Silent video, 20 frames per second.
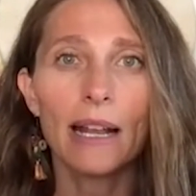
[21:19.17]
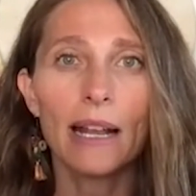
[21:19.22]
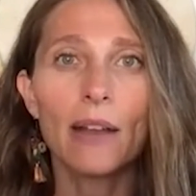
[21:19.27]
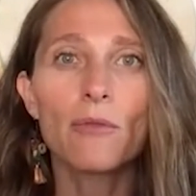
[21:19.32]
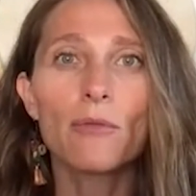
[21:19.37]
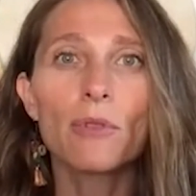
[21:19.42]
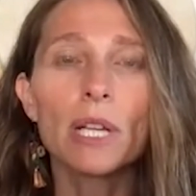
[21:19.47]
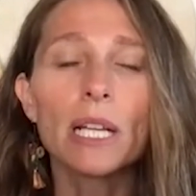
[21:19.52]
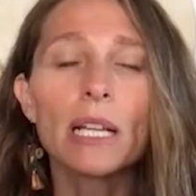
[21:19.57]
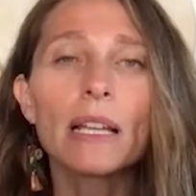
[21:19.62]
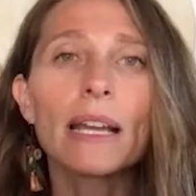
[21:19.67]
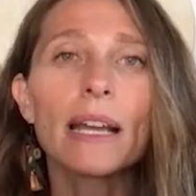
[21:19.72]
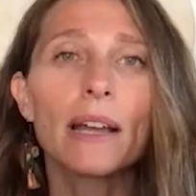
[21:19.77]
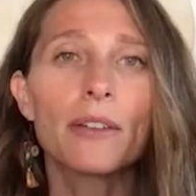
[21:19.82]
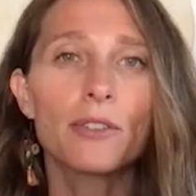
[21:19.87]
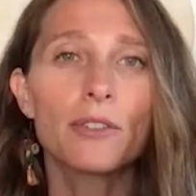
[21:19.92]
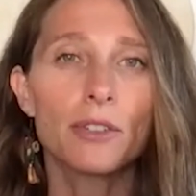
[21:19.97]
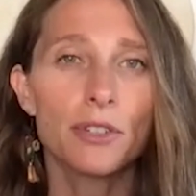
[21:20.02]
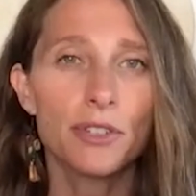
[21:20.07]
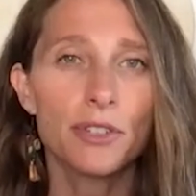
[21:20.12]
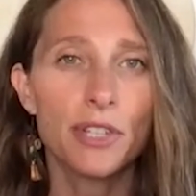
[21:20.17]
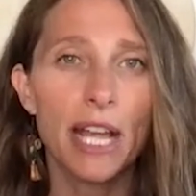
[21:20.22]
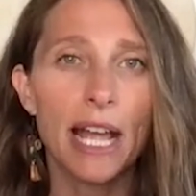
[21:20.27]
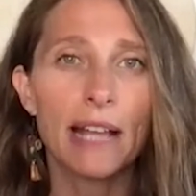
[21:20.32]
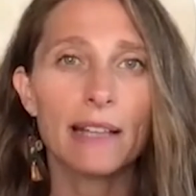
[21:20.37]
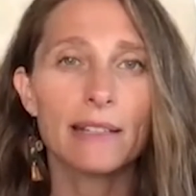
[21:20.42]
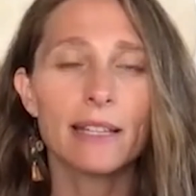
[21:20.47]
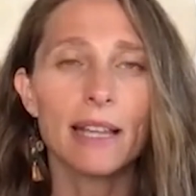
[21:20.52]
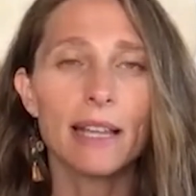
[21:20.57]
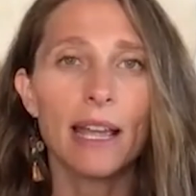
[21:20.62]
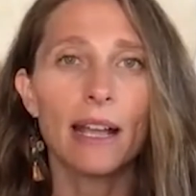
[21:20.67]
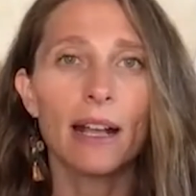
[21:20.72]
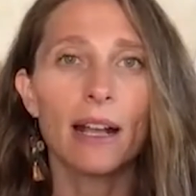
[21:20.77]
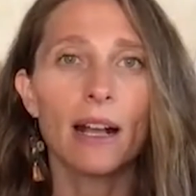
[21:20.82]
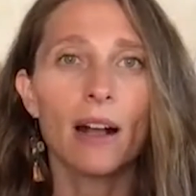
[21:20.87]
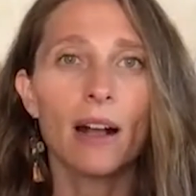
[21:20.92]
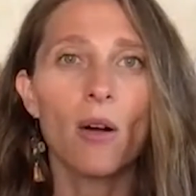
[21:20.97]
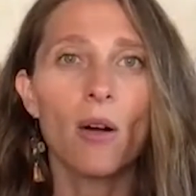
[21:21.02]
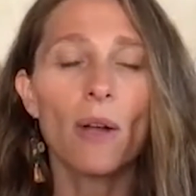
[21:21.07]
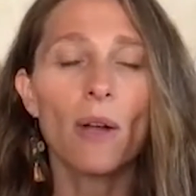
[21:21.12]
And really understanding,
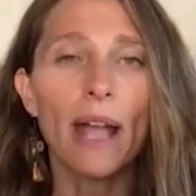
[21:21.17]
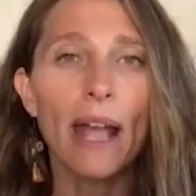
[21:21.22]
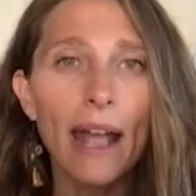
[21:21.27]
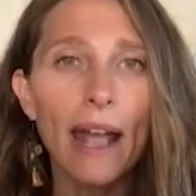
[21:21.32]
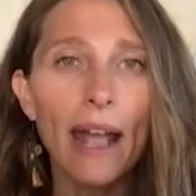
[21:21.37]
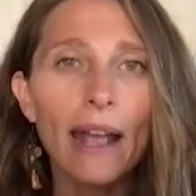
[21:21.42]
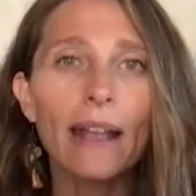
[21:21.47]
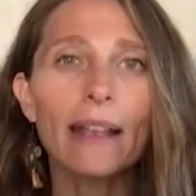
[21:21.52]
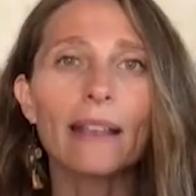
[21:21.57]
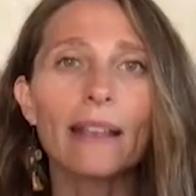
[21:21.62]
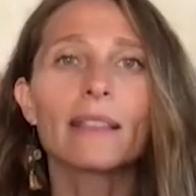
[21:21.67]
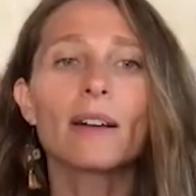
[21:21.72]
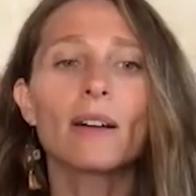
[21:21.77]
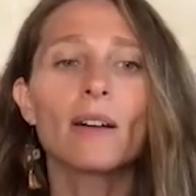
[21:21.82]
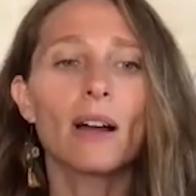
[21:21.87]
okay,